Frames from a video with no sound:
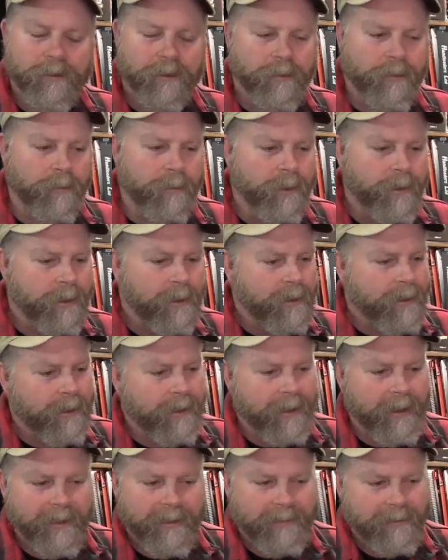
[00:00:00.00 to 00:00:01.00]
So,
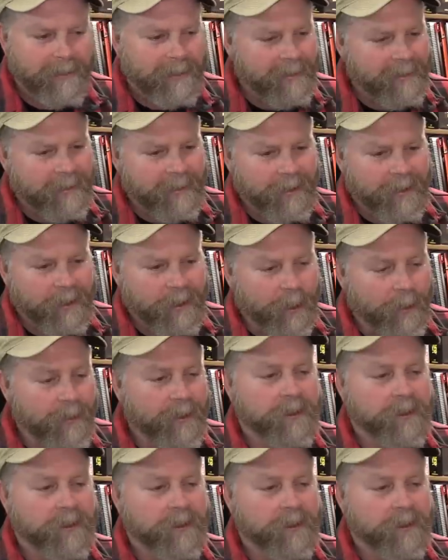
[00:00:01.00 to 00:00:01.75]
you know,